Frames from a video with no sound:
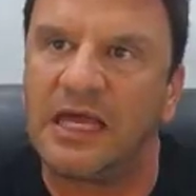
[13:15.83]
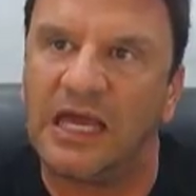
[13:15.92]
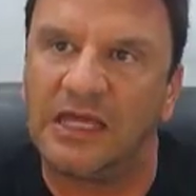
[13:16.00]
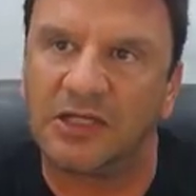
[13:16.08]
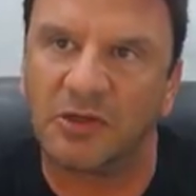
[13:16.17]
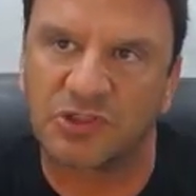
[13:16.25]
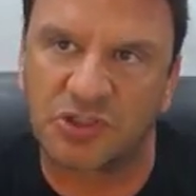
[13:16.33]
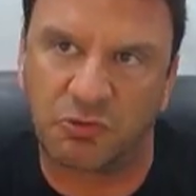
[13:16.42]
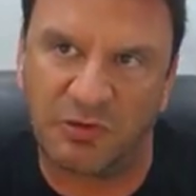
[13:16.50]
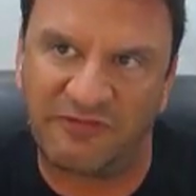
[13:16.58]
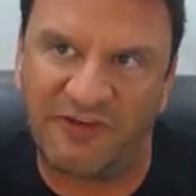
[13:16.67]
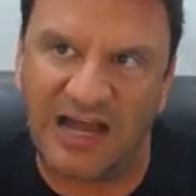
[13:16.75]
And there was
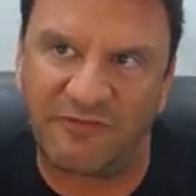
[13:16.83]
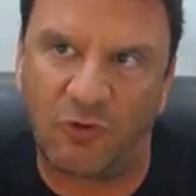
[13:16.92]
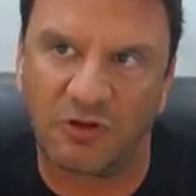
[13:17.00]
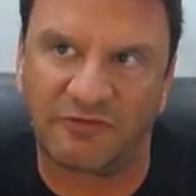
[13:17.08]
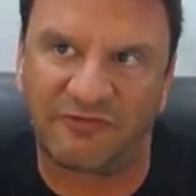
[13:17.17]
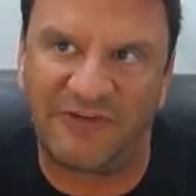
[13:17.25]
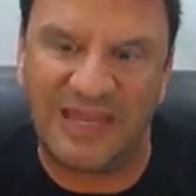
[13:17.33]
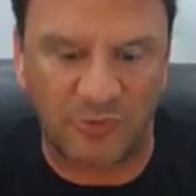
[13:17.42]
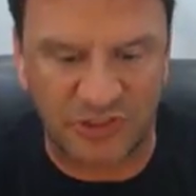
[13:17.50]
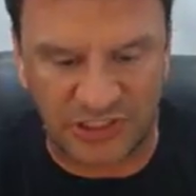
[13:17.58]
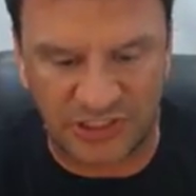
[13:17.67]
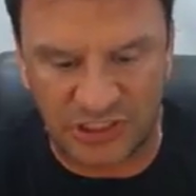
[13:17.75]
25 Hall of
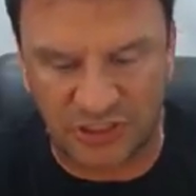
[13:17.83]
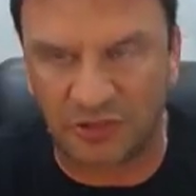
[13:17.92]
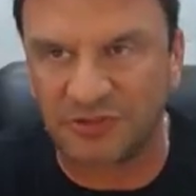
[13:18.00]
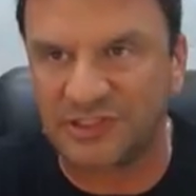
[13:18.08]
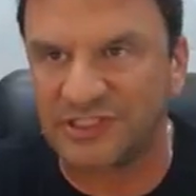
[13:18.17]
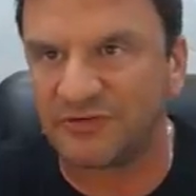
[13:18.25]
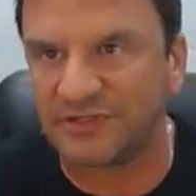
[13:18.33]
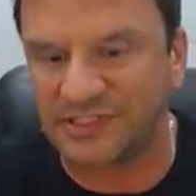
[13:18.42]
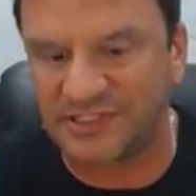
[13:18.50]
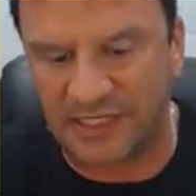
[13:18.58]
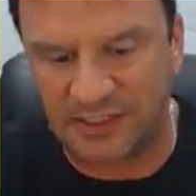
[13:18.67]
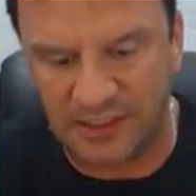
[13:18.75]
Famers in this third series
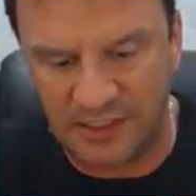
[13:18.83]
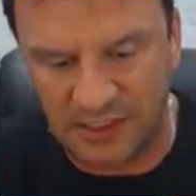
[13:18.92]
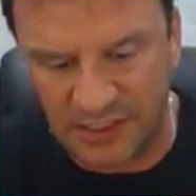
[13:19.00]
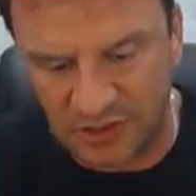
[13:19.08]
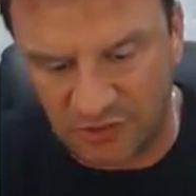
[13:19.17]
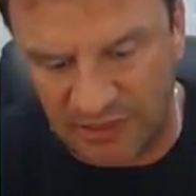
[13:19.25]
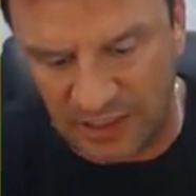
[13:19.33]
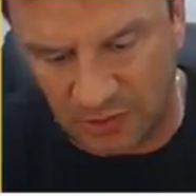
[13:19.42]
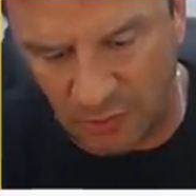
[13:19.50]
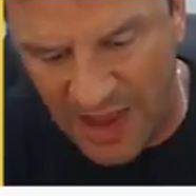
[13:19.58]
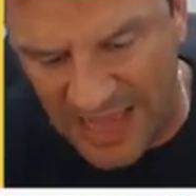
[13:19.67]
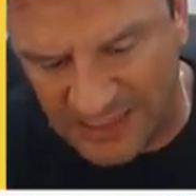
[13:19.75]
set. It's a great
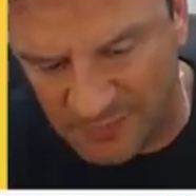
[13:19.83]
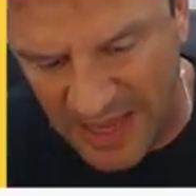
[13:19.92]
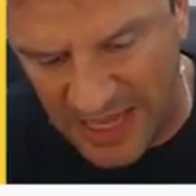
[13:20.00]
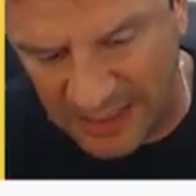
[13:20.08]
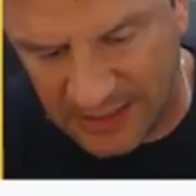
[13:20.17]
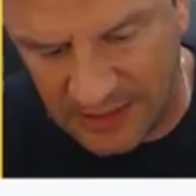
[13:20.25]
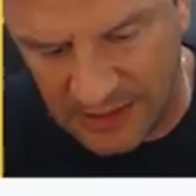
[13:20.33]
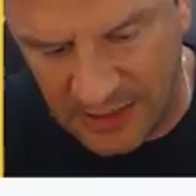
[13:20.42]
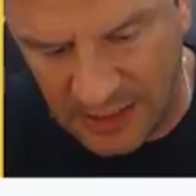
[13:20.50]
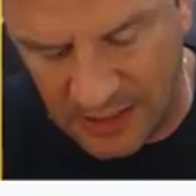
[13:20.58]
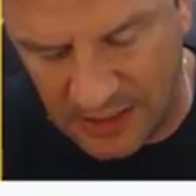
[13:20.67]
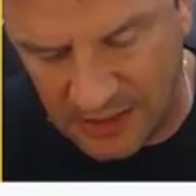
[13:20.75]
little wax pack.
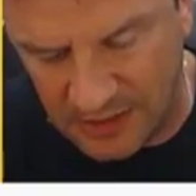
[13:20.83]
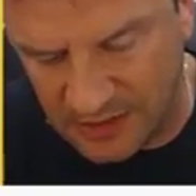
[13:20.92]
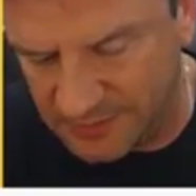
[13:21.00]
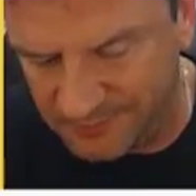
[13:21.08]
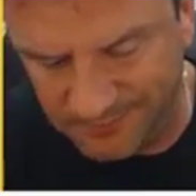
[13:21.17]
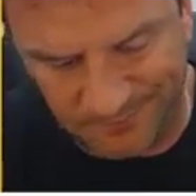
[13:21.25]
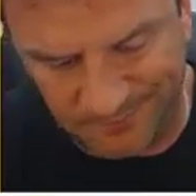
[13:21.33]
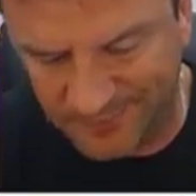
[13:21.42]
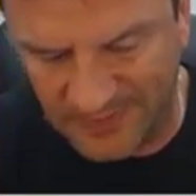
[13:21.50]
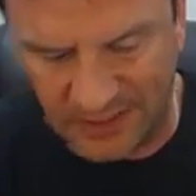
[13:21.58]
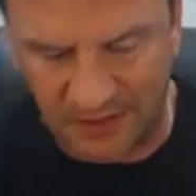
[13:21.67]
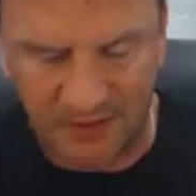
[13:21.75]
A
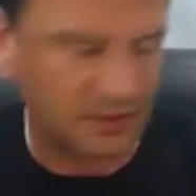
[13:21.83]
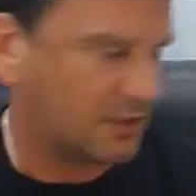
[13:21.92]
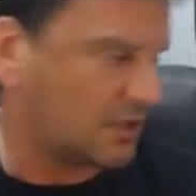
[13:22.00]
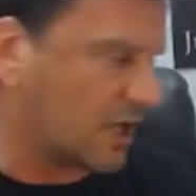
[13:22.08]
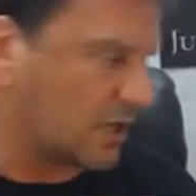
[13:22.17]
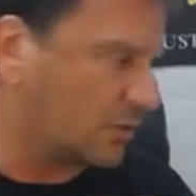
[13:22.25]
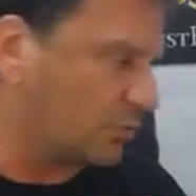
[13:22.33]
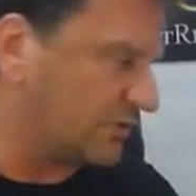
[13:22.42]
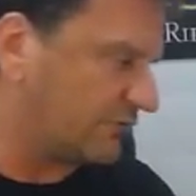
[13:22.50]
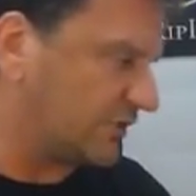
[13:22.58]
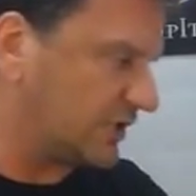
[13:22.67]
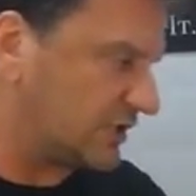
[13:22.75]
good
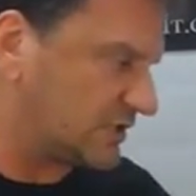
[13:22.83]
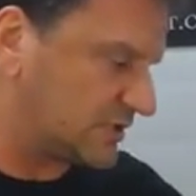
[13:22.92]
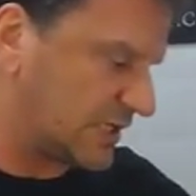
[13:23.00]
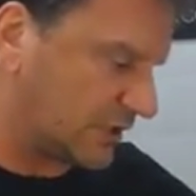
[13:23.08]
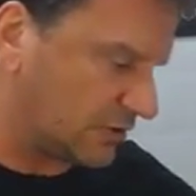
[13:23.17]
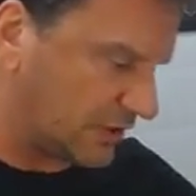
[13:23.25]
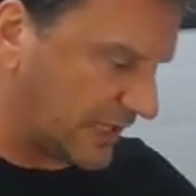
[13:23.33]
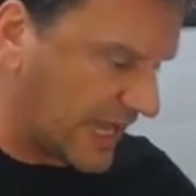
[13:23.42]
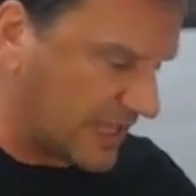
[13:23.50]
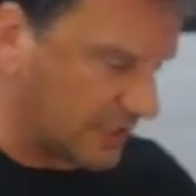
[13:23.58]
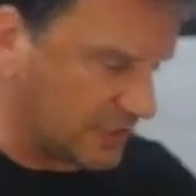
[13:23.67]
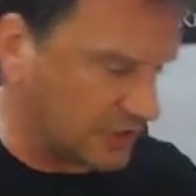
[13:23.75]
one for you to take a look
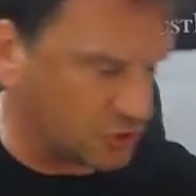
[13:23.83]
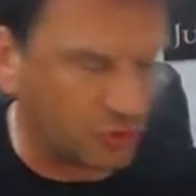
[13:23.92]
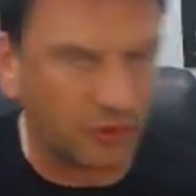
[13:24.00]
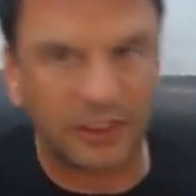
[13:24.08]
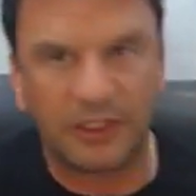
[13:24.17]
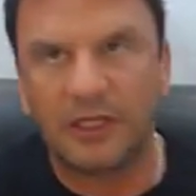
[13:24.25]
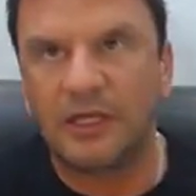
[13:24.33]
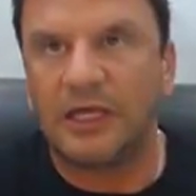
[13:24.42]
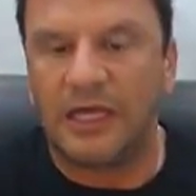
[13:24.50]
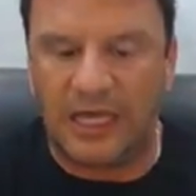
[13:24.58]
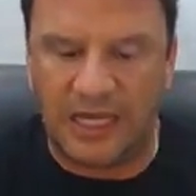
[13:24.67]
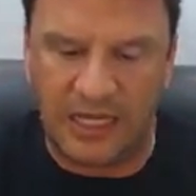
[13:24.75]
at and enjoy.
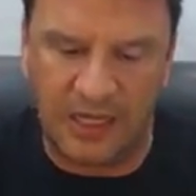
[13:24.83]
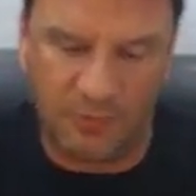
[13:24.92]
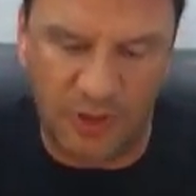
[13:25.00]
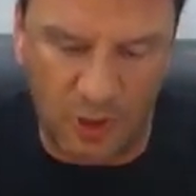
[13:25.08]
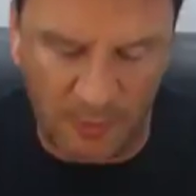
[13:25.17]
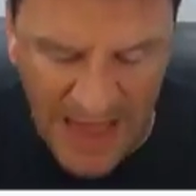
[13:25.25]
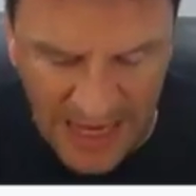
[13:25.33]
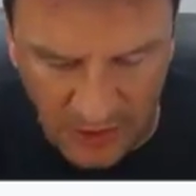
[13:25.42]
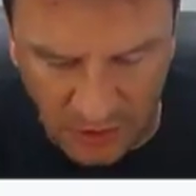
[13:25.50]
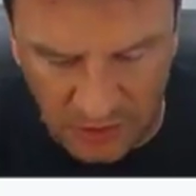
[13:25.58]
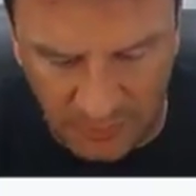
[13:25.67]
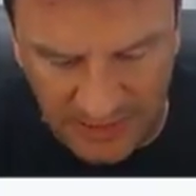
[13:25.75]
And we go back a
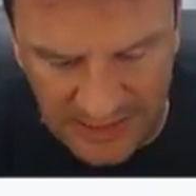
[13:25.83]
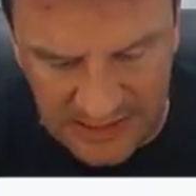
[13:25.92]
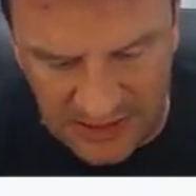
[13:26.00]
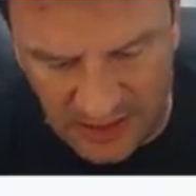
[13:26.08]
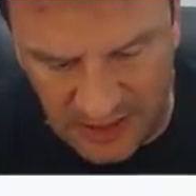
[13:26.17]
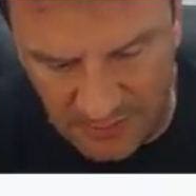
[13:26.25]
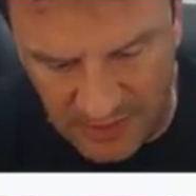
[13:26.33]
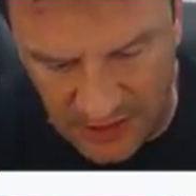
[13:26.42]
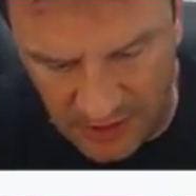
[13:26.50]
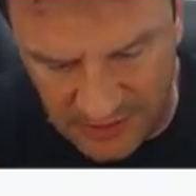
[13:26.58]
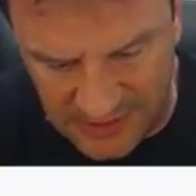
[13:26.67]
little bit in time here.